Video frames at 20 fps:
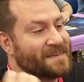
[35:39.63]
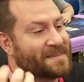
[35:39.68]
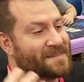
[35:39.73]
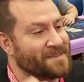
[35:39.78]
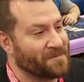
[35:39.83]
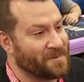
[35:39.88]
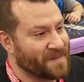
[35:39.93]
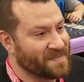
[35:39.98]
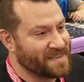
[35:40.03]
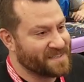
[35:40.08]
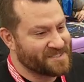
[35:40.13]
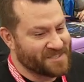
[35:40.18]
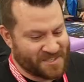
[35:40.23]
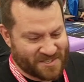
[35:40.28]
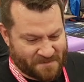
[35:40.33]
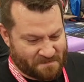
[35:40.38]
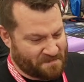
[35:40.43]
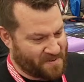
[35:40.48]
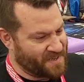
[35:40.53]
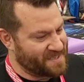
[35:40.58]
The one that
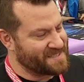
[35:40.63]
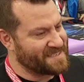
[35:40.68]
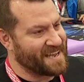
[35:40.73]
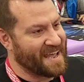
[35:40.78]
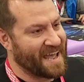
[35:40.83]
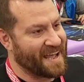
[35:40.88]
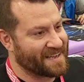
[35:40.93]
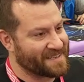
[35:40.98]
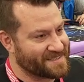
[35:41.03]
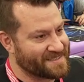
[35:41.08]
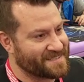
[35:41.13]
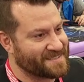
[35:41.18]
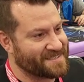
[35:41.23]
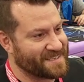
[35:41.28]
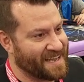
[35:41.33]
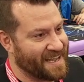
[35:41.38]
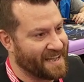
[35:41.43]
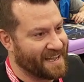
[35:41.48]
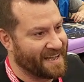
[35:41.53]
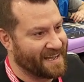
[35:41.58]
just protects
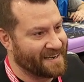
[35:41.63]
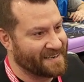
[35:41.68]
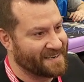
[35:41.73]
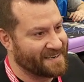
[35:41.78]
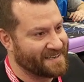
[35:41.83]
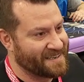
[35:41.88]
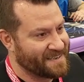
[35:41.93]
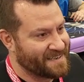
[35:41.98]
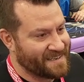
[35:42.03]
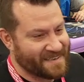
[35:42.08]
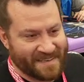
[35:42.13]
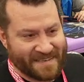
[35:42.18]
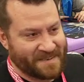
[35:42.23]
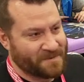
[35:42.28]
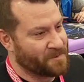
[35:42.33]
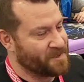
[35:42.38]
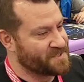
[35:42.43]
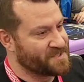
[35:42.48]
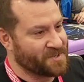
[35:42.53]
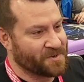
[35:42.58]
and
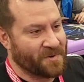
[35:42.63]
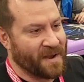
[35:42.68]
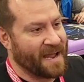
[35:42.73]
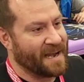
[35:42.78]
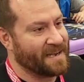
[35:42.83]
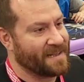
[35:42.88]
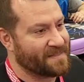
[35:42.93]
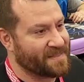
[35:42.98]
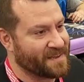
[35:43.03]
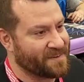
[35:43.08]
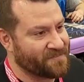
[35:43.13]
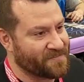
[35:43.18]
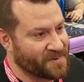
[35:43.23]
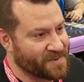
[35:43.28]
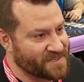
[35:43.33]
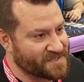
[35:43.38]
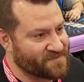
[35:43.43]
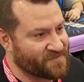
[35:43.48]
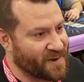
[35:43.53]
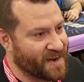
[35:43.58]
will do anything for
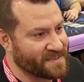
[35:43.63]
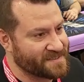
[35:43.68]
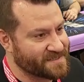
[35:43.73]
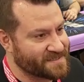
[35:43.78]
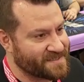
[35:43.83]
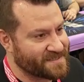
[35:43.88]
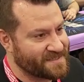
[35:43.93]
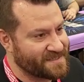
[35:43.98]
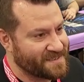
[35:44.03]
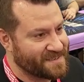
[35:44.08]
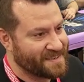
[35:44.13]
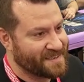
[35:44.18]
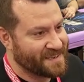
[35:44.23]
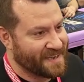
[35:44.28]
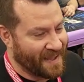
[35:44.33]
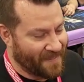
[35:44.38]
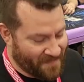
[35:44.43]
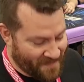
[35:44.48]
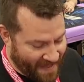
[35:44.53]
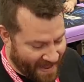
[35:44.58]
his friends.
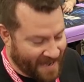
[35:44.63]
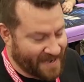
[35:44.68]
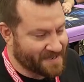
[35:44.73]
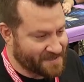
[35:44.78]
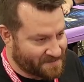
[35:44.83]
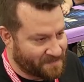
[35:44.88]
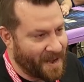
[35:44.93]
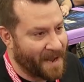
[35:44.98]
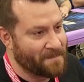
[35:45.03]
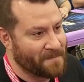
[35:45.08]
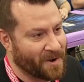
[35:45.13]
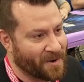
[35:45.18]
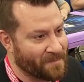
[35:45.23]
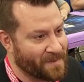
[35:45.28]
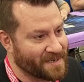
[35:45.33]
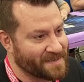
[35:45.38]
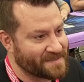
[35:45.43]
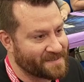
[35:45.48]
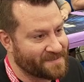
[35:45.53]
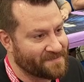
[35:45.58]
And that is my
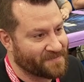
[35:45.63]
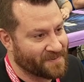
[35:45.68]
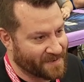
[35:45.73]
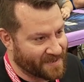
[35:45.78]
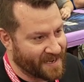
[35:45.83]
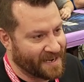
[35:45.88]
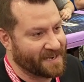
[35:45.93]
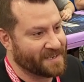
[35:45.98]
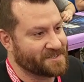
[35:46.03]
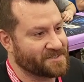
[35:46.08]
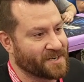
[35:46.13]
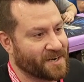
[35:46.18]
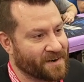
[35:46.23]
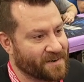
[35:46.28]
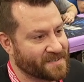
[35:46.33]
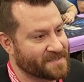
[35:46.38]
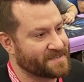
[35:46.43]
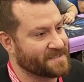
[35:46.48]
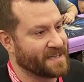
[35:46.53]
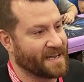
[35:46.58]
moment for Kanan
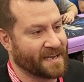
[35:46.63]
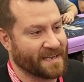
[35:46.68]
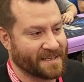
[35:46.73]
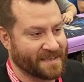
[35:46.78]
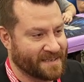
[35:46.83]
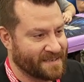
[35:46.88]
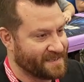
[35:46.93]
Jarrus. Like,